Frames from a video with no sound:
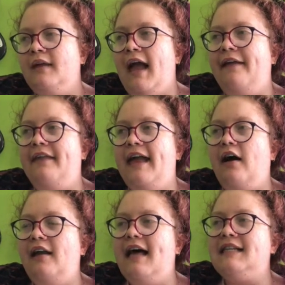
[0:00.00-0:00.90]
And then
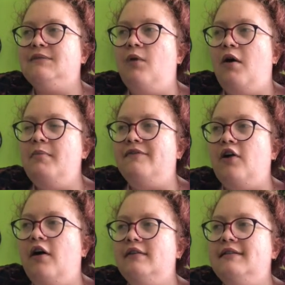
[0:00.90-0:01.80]
our last one, we've
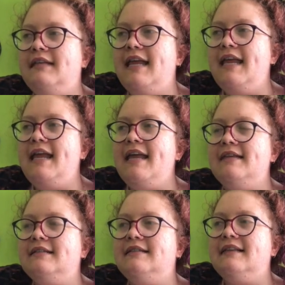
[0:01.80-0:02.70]
got D,
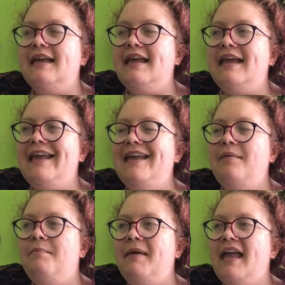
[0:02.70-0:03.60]
C,
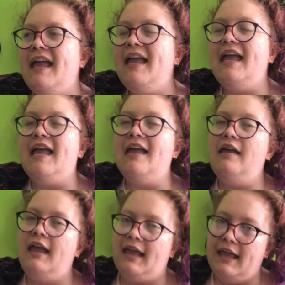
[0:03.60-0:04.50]
B,
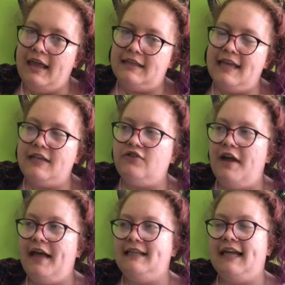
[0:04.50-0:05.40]
E. So let's try
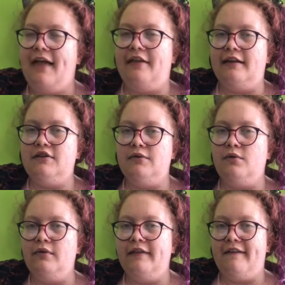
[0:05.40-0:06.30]
that together. Let's do
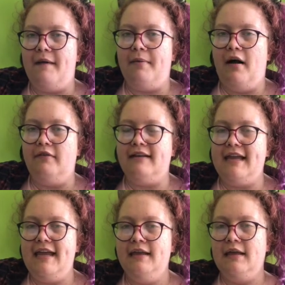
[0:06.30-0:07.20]
all of that bar.
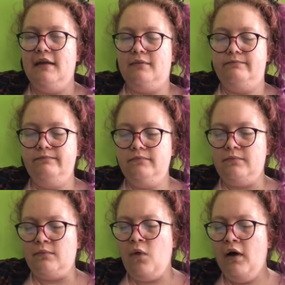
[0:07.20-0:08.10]
Ready?
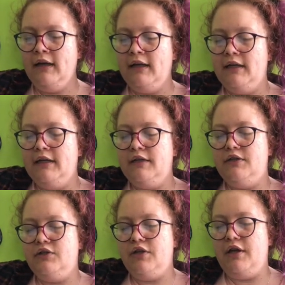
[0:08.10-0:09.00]
1,
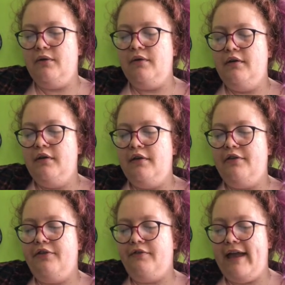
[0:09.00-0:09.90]
2,
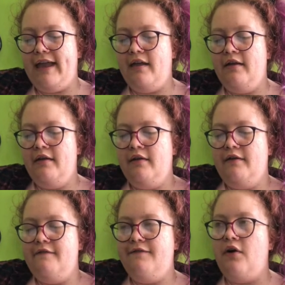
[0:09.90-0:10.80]
3,
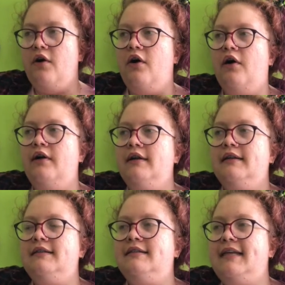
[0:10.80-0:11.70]
4.
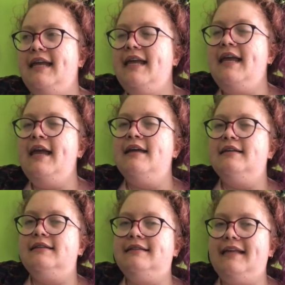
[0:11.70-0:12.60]
D,
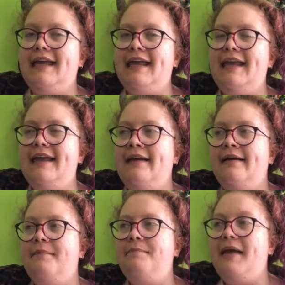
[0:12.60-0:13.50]
C,
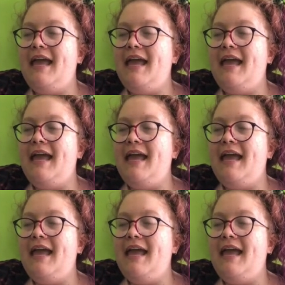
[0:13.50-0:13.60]
B,